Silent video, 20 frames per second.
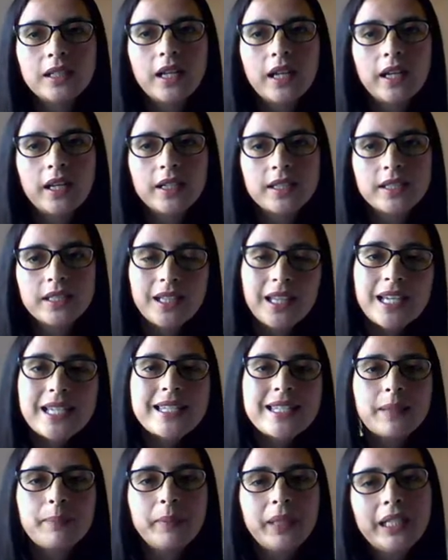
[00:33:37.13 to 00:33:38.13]

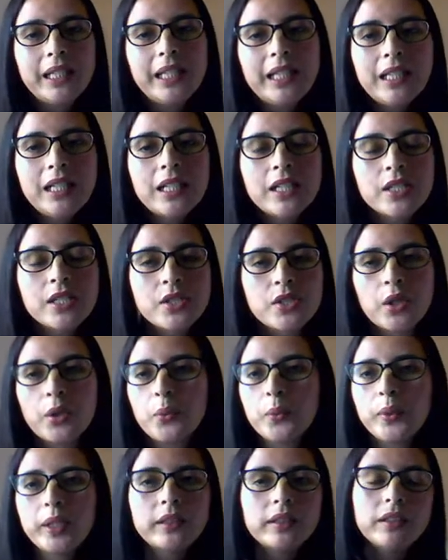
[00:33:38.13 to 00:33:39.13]
us the meaning,
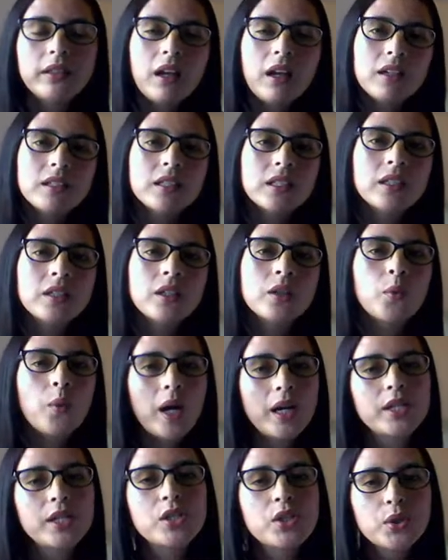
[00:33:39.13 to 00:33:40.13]
so we are not
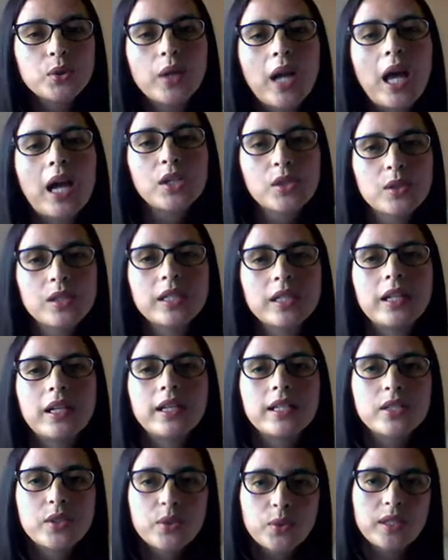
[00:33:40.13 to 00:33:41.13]
quite sure actually
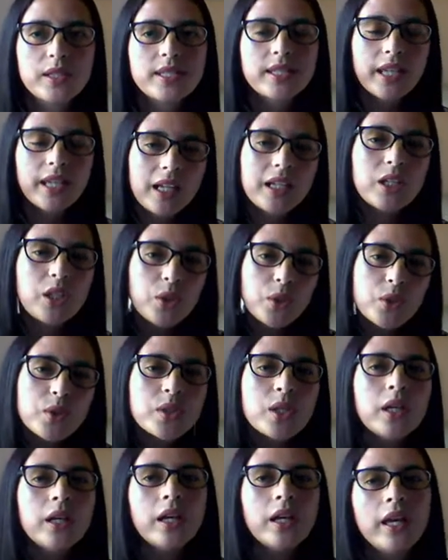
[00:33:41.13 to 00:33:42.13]
that students can
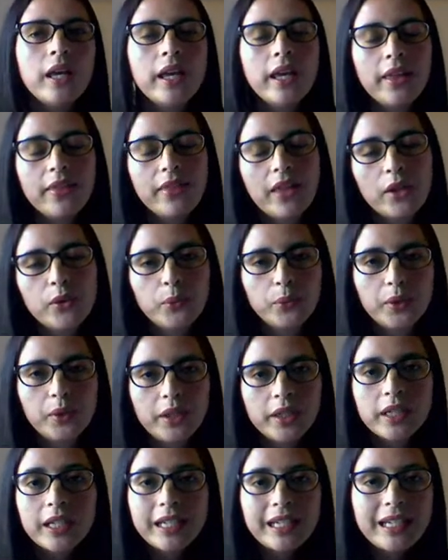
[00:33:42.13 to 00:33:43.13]
use that
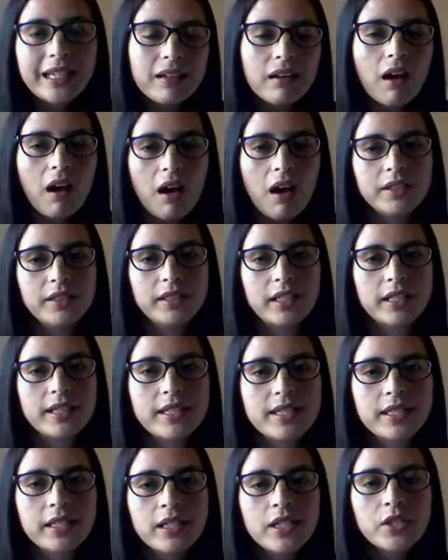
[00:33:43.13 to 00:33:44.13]
word in
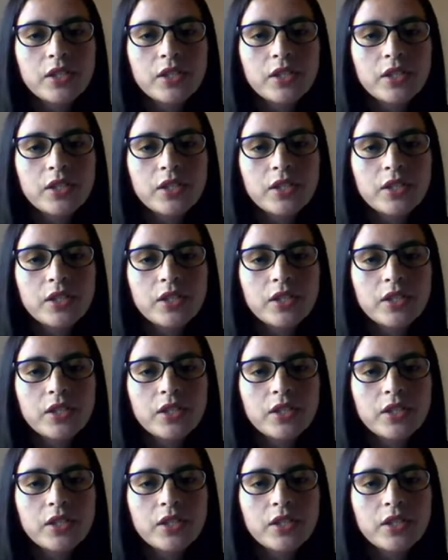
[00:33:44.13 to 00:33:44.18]
context.